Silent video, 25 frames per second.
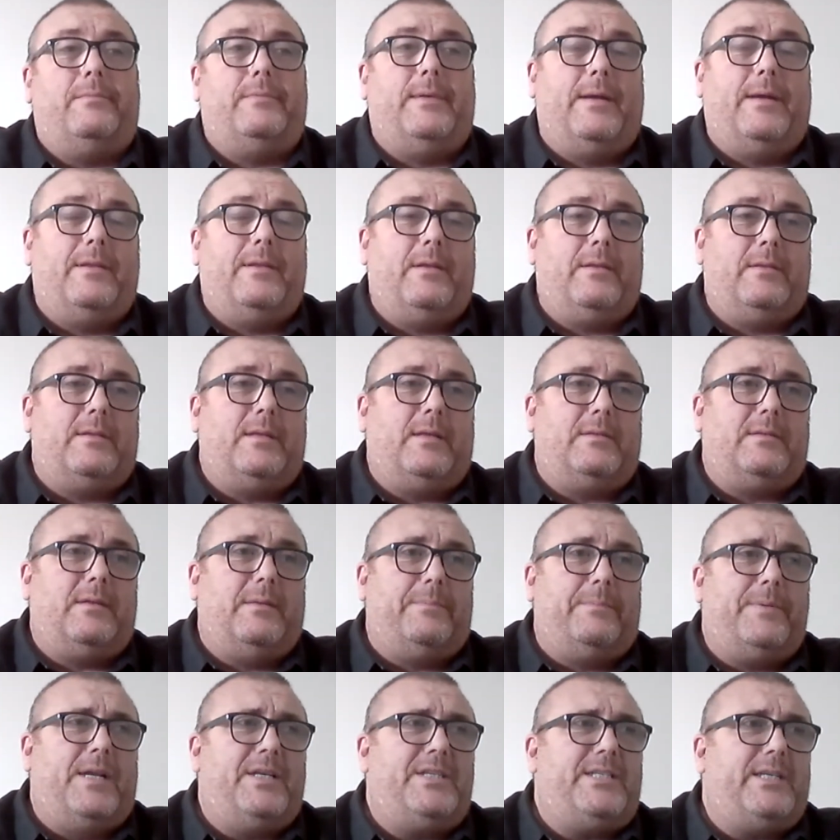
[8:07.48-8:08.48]
well, the
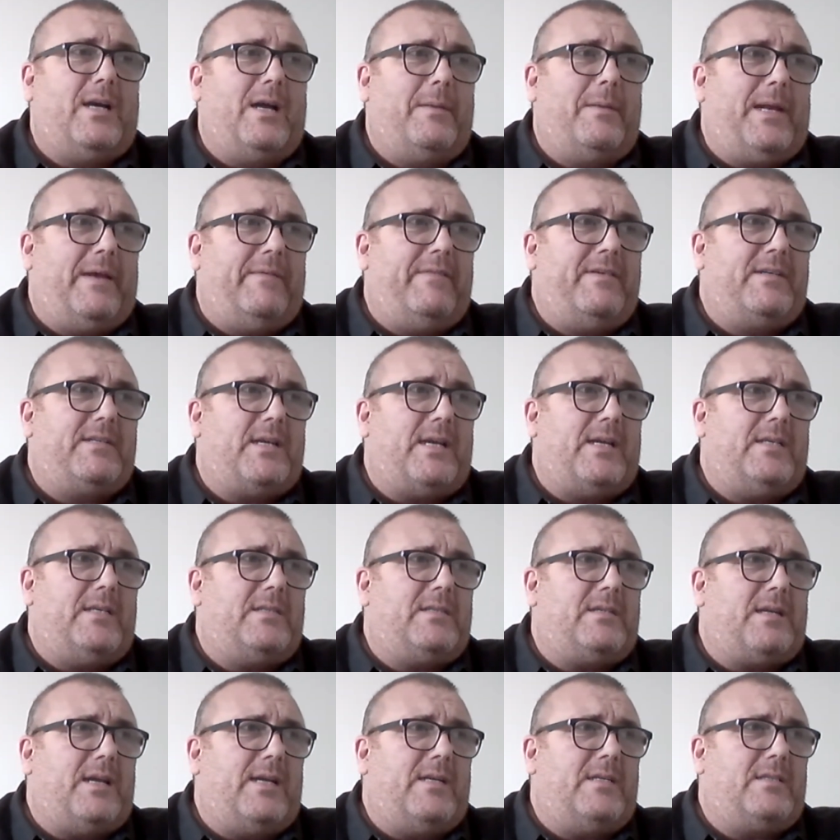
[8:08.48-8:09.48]
budget, I believe,
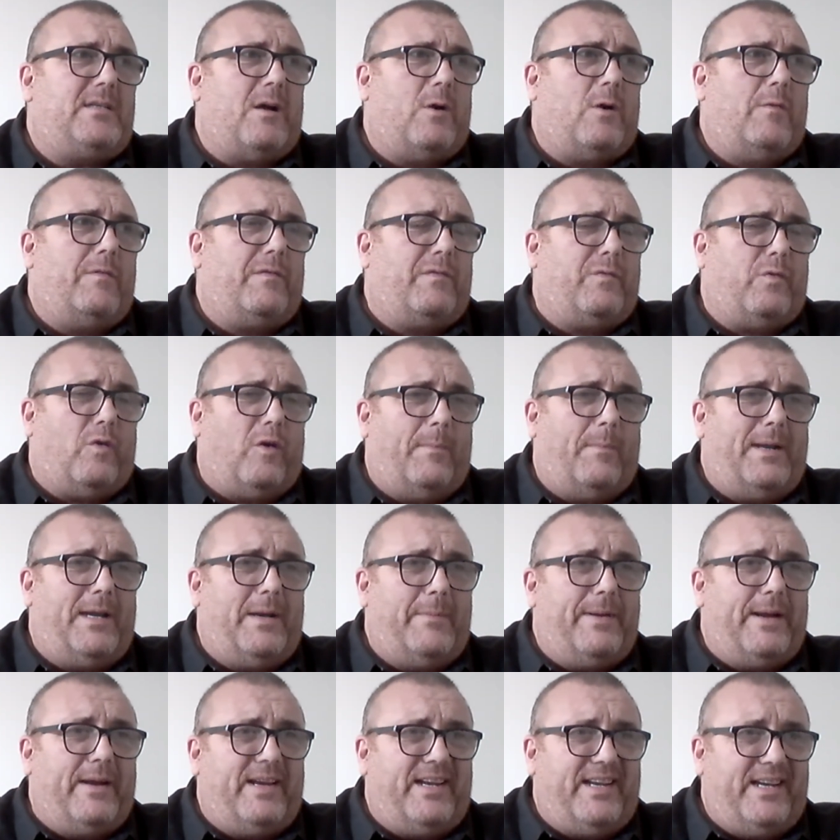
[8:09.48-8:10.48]
is over £4
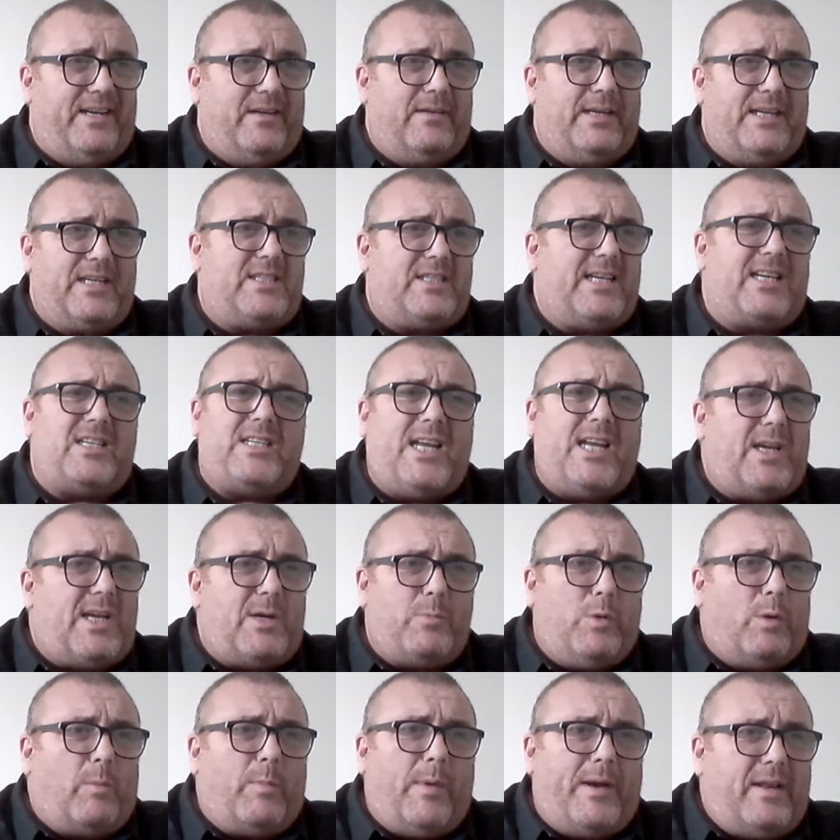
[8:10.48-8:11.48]
million a year.
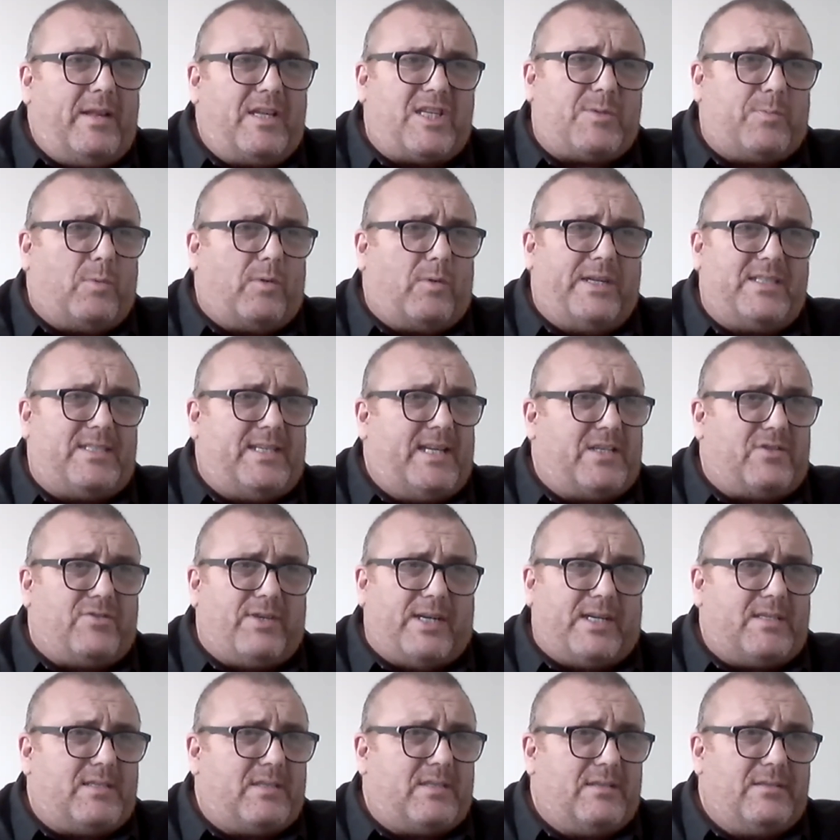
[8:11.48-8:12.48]
We're one of the smallest
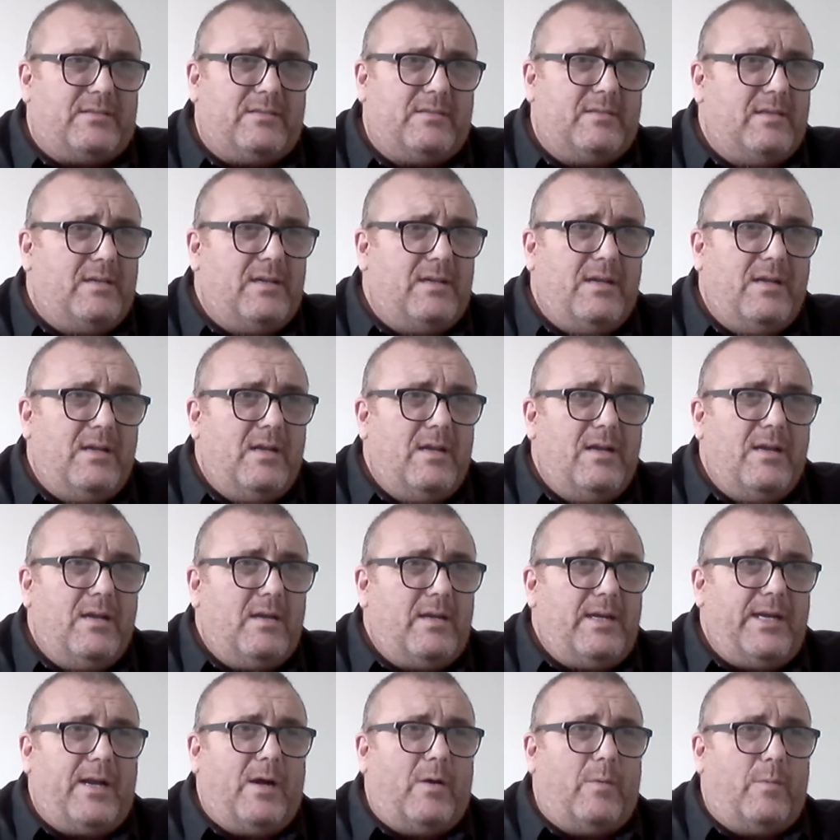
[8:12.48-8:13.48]
districts.
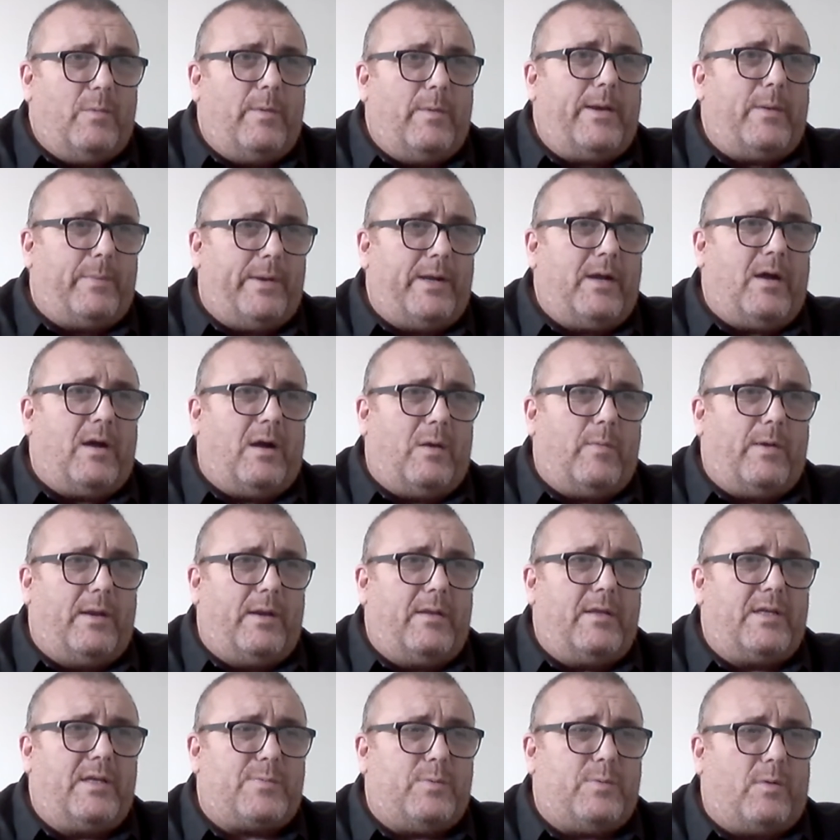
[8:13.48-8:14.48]
We are one
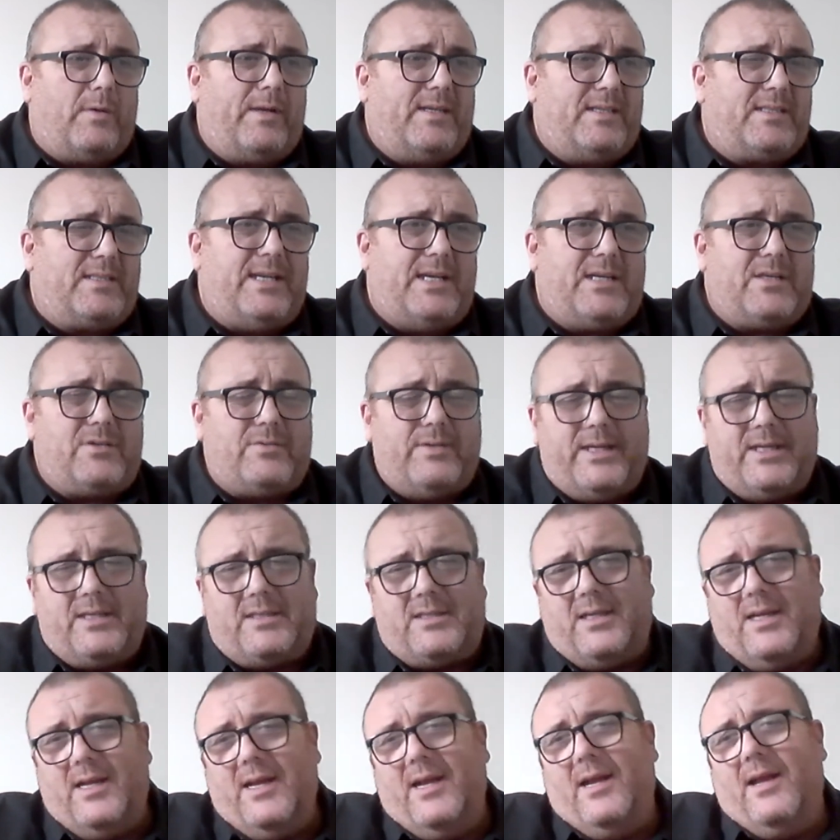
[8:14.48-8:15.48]
of the smallest
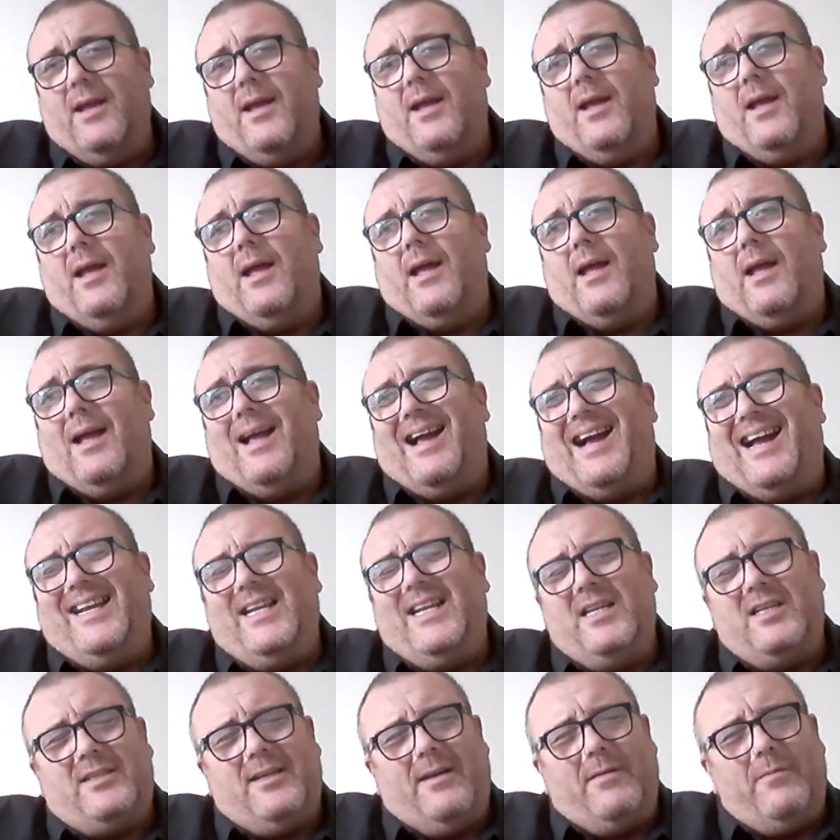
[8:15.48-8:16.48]
districts, and
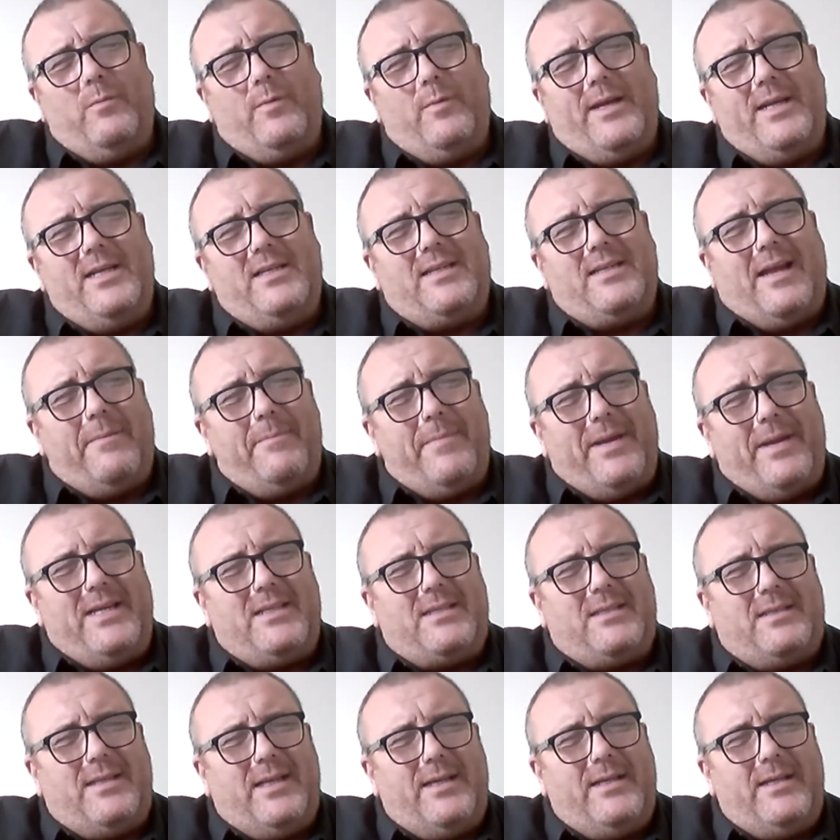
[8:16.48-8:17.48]
in some ways that
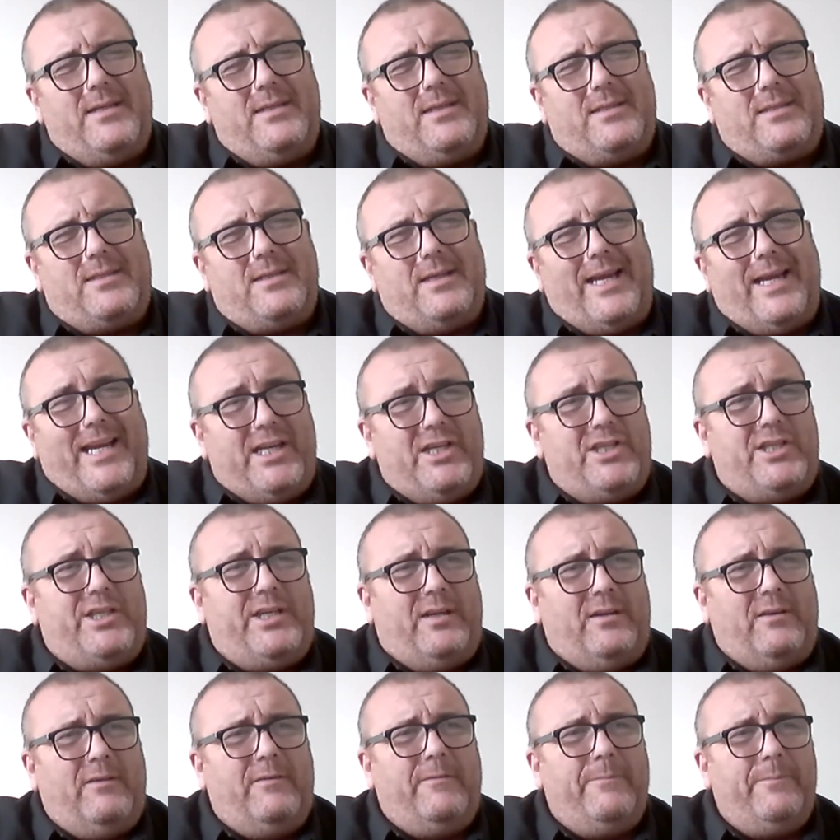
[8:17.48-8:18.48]
makes things
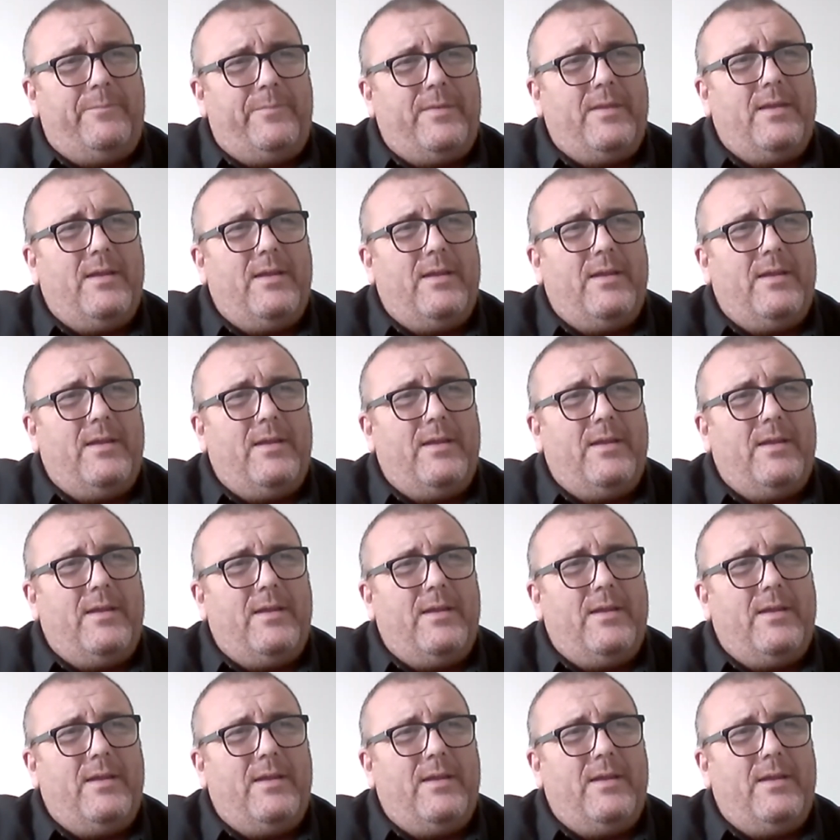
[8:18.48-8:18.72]
easier.